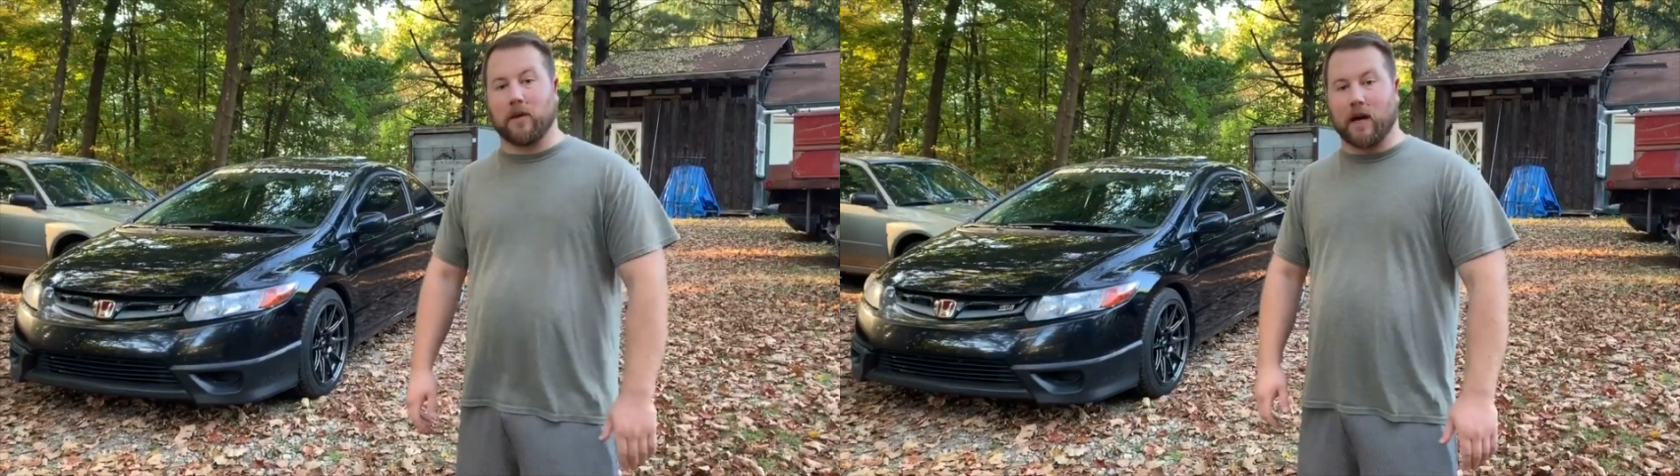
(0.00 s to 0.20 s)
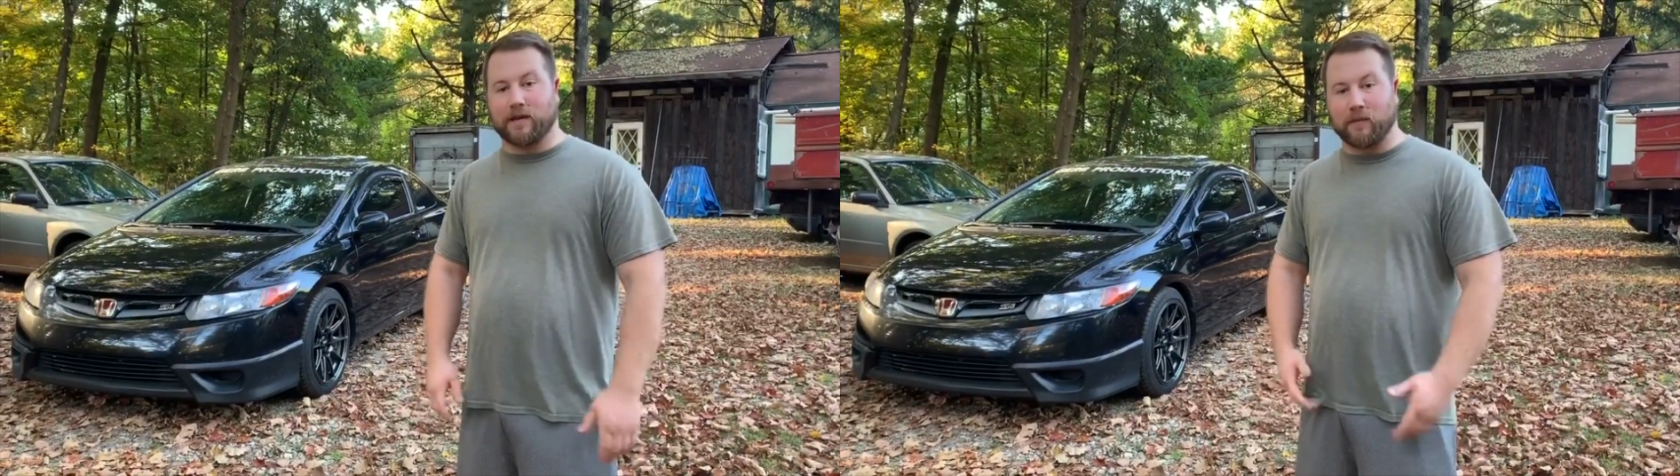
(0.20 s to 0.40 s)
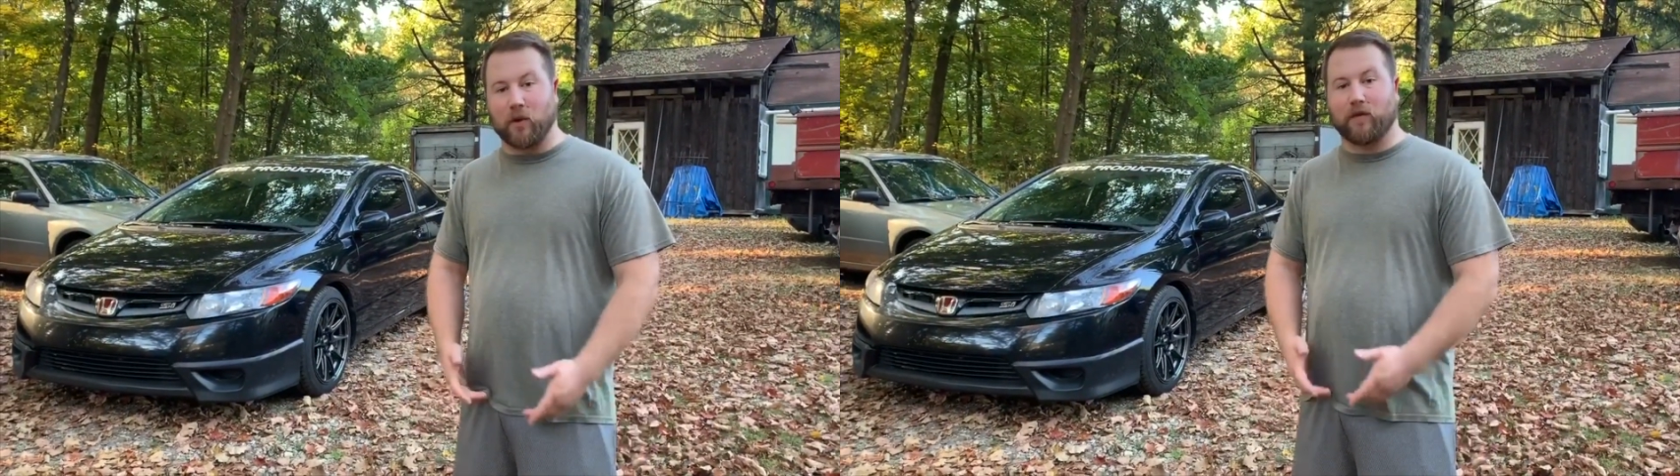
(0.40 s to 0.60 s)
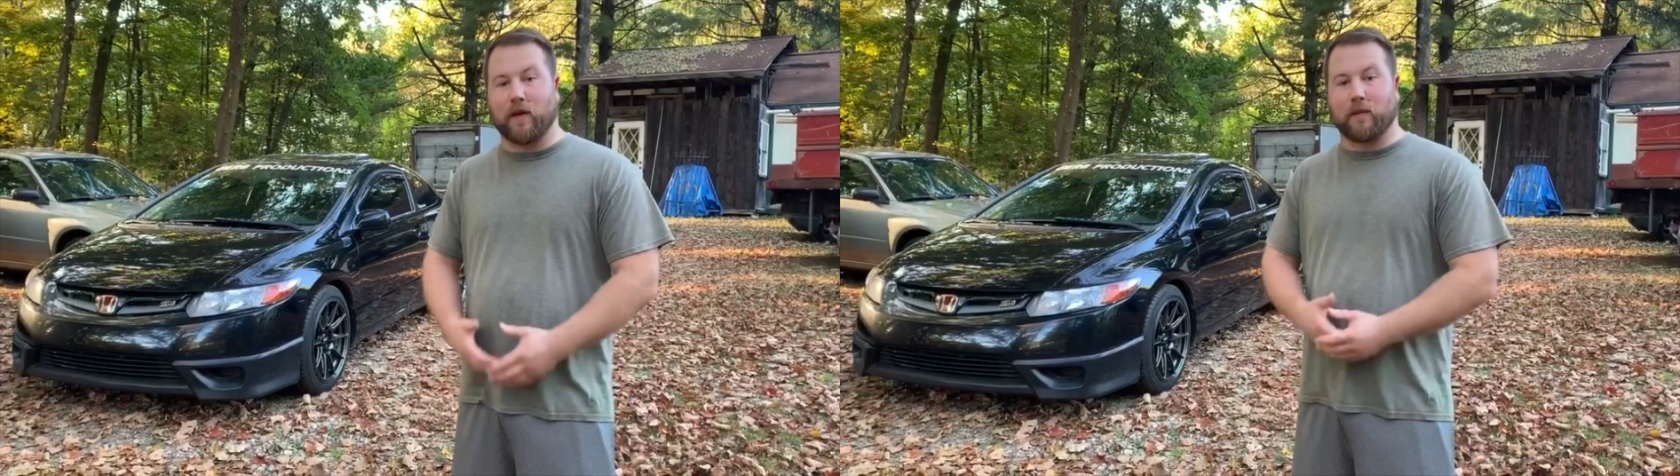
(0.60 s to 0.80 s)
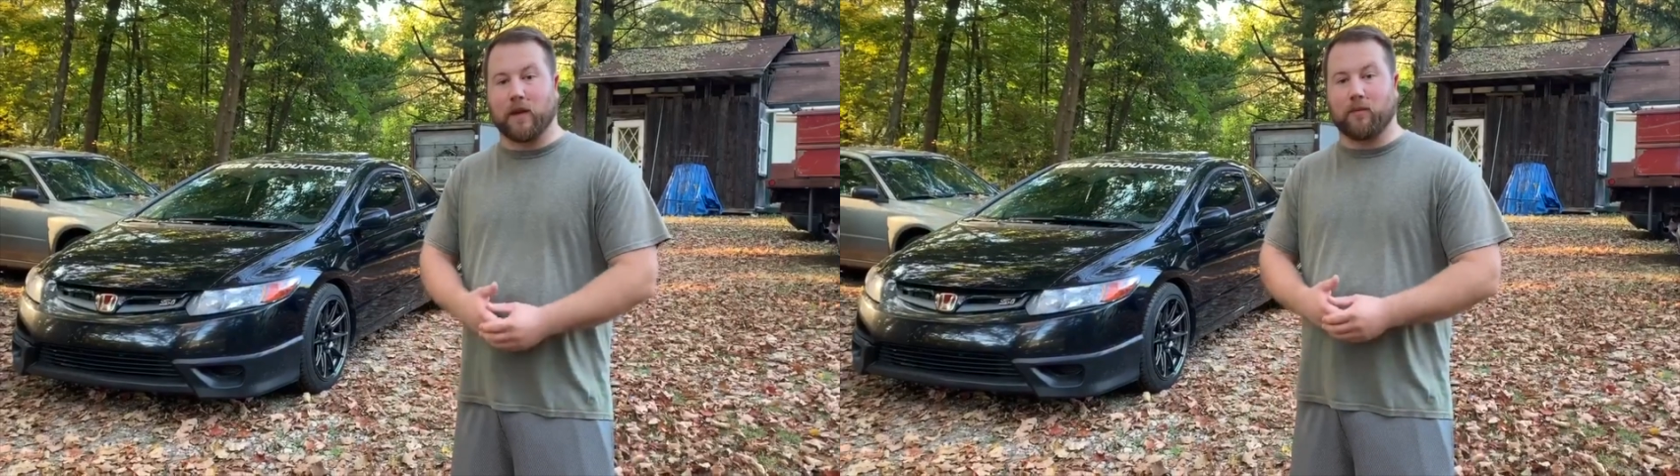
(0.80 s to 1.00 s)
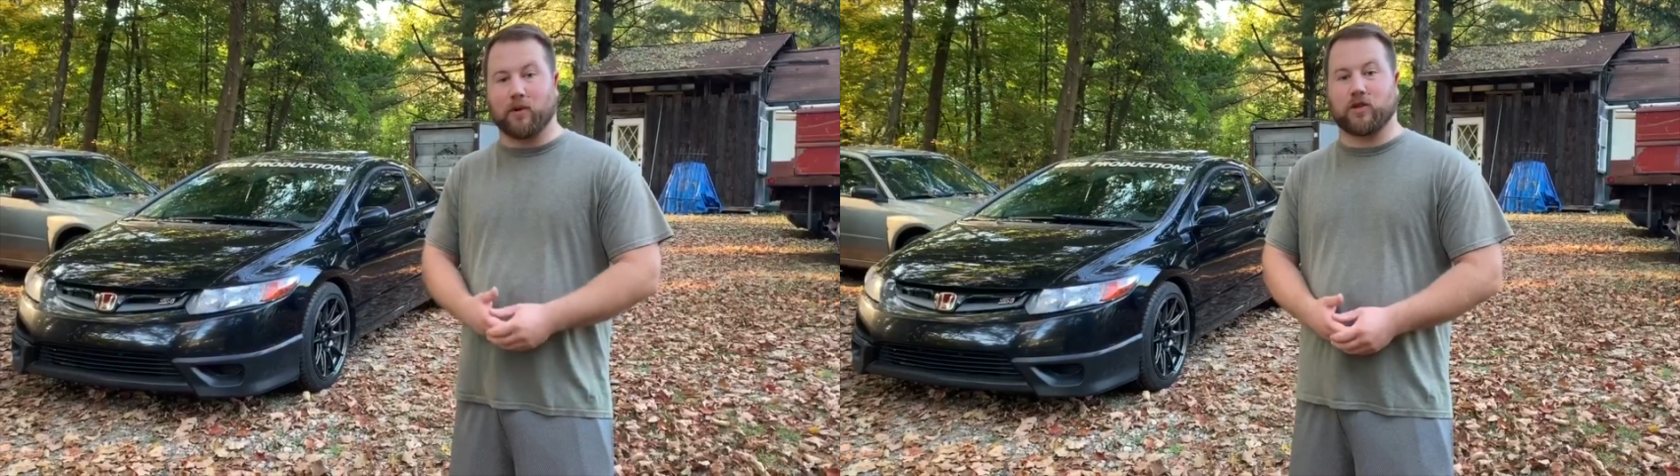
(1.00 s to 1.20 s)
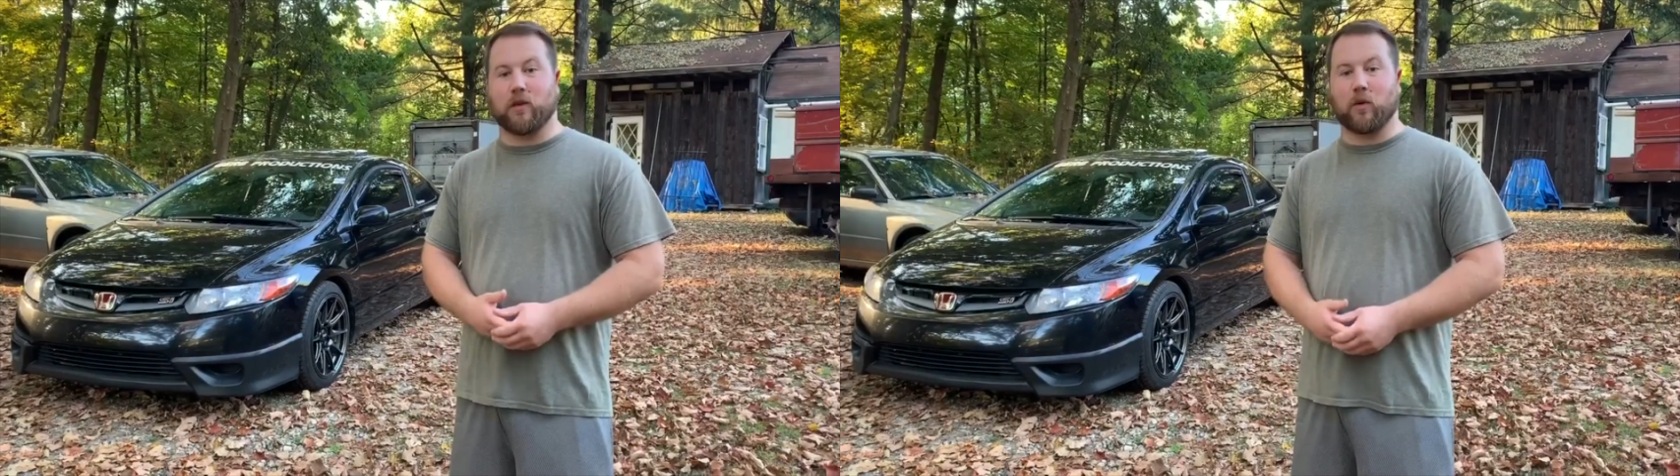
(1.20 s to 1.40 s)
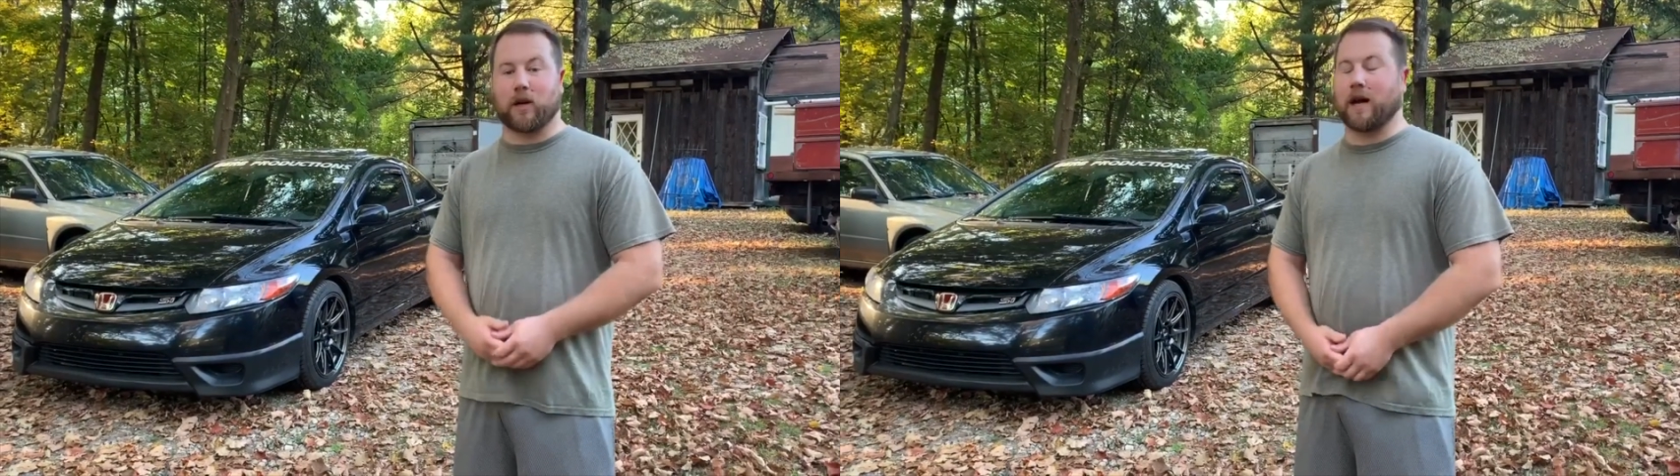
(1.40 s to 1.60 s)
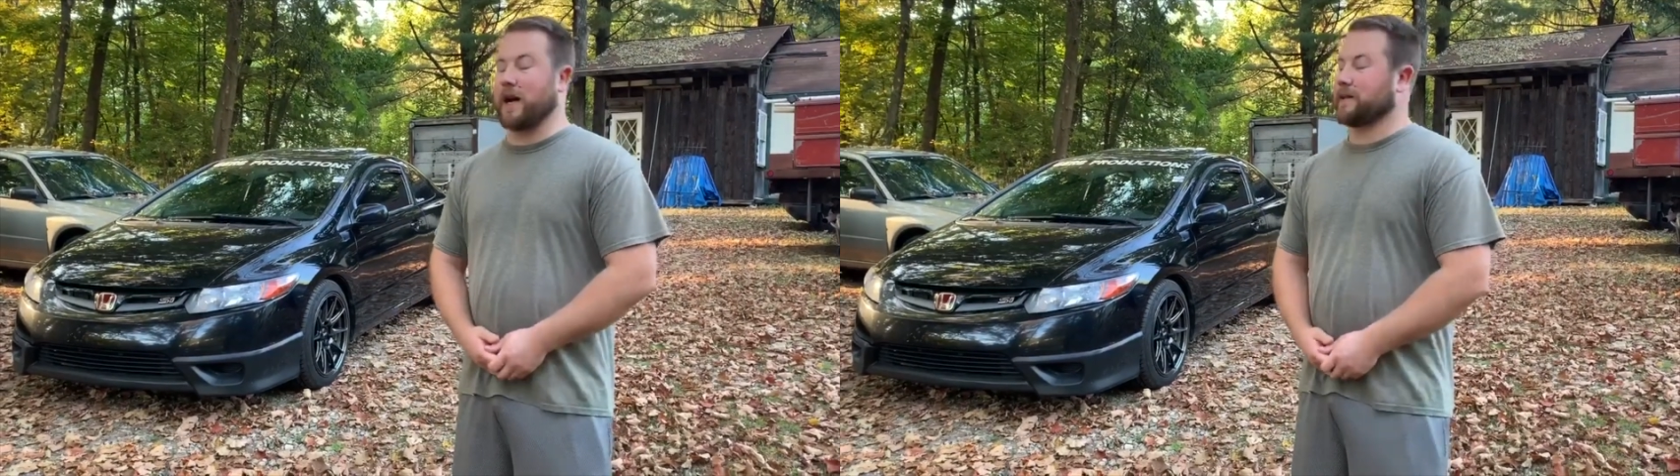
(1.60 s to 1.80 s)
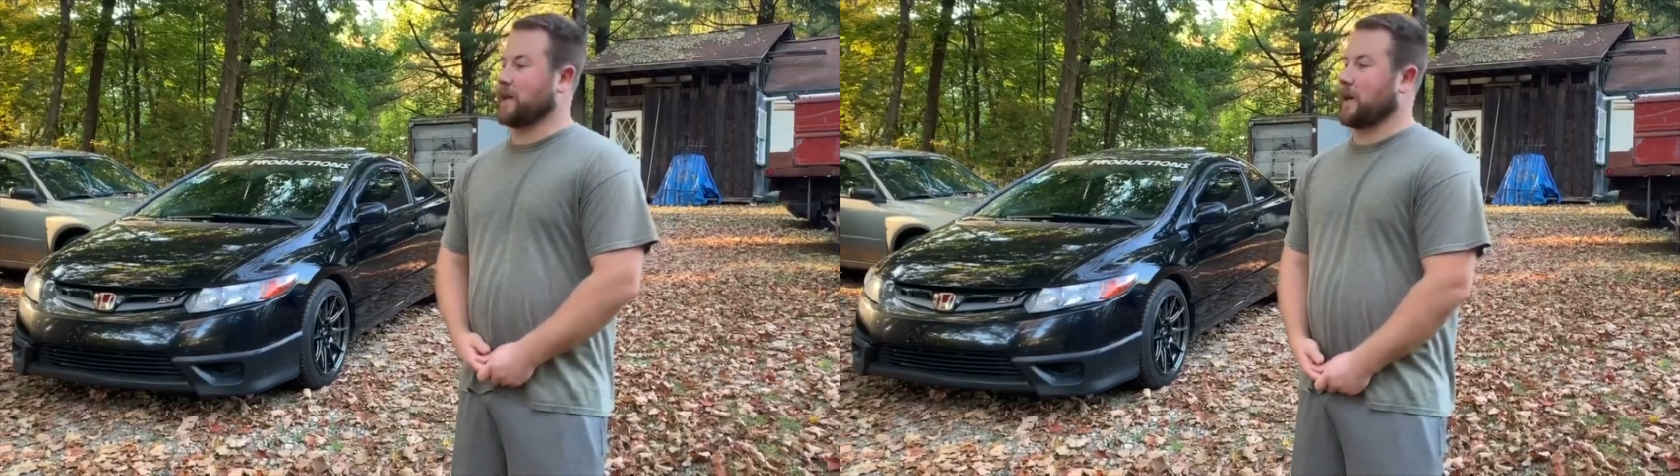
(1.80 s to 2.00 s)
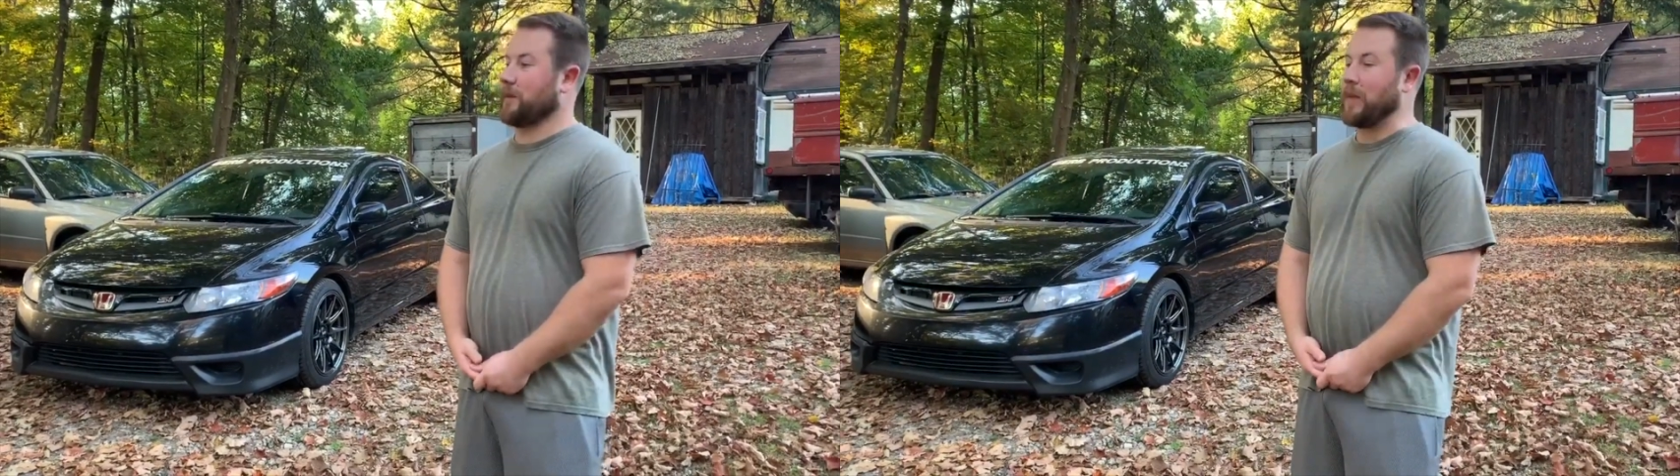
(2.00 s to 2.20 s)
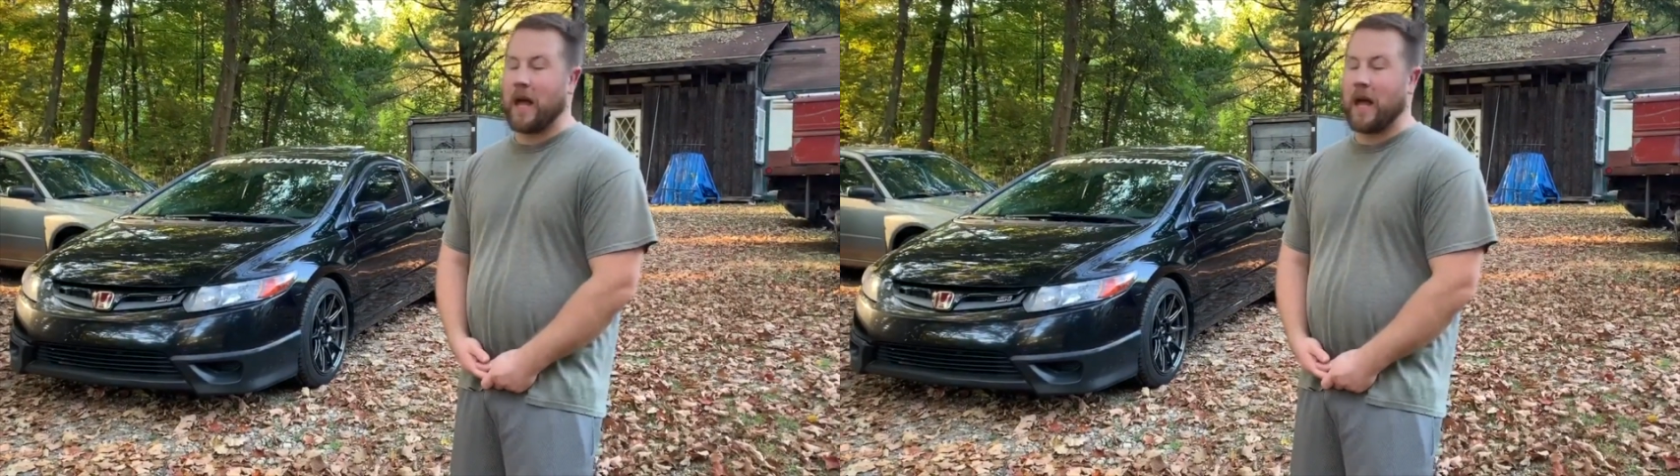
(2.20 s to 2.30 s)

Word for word: You guys motivate me to push out more content.